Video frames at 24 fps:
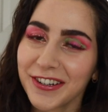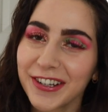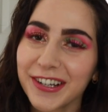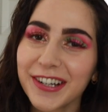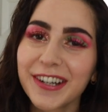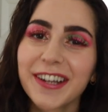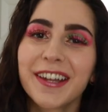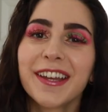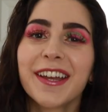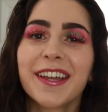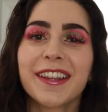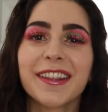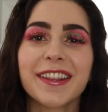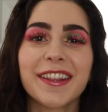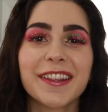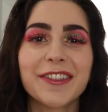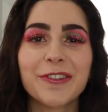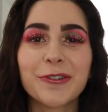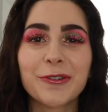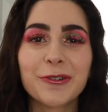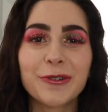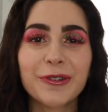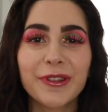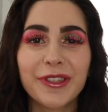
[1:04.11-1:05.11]
are.
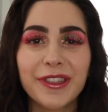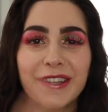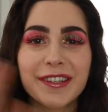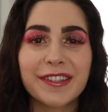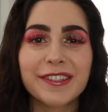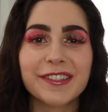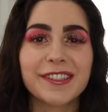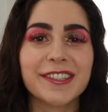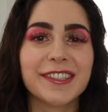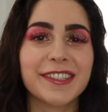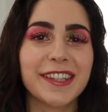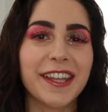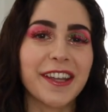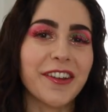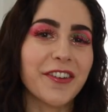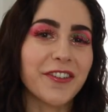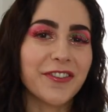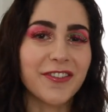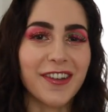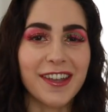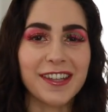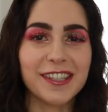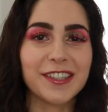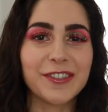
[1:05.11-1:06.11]
The whole thing is just
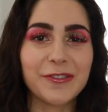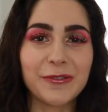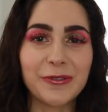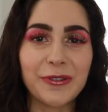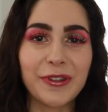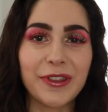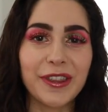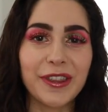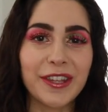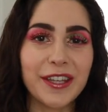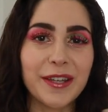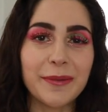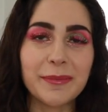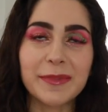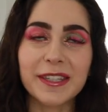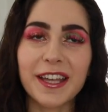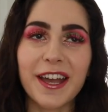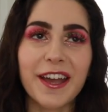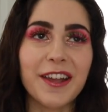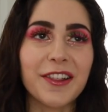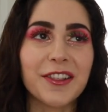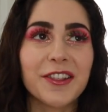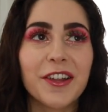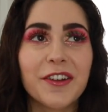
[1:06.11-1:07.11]
like festival themed.
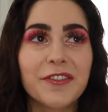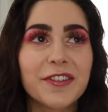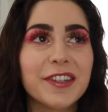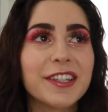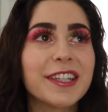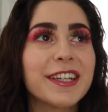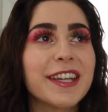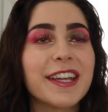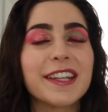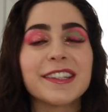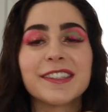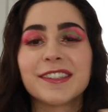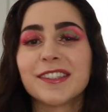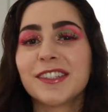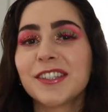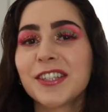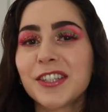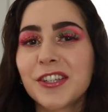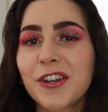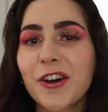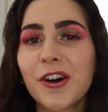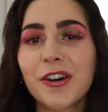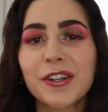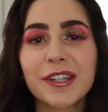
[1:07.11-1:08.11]
I love it. It's
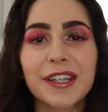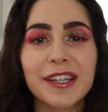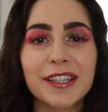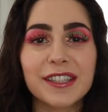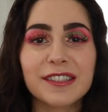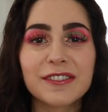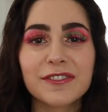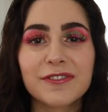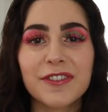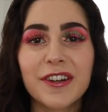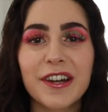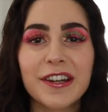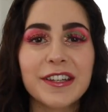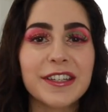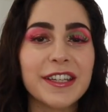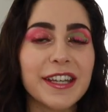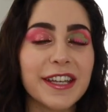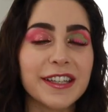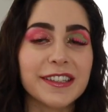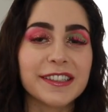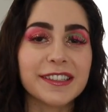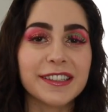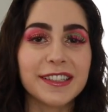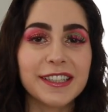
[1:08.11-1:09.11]
neon, it's fun,
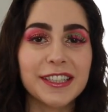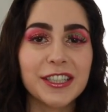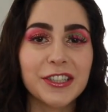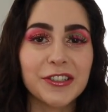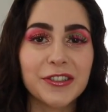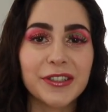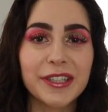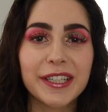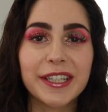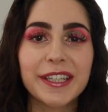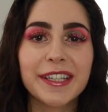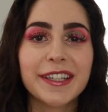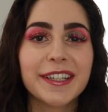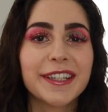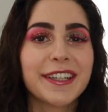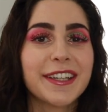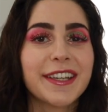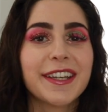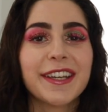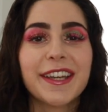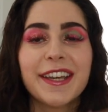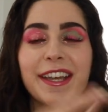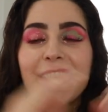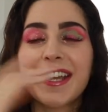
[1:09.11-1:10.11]
it's glittery.
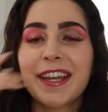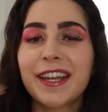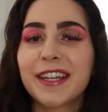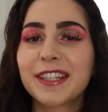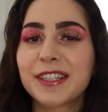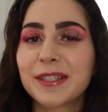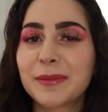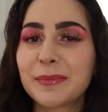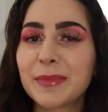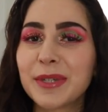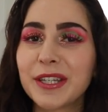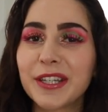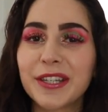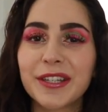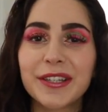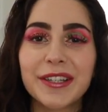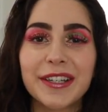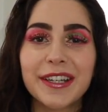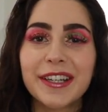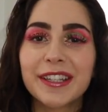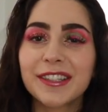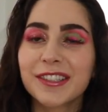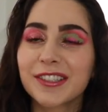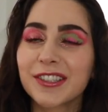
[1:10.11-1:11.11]
It's me.
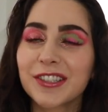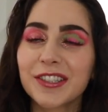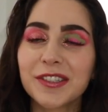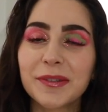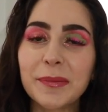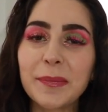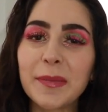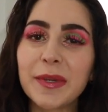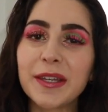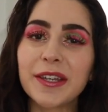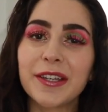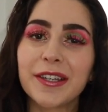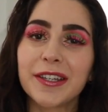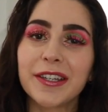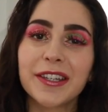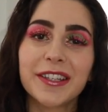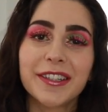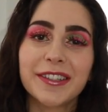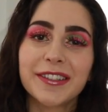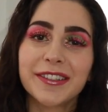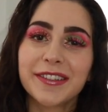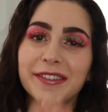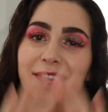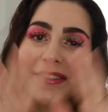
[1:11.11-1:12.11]
It's just
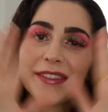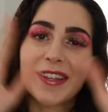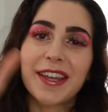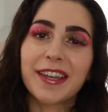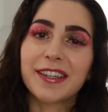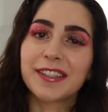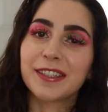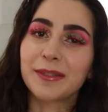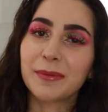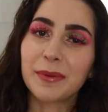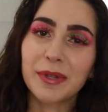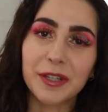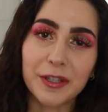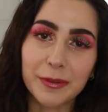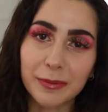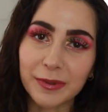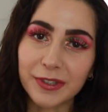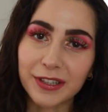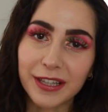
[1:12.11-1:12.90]
me as a makeup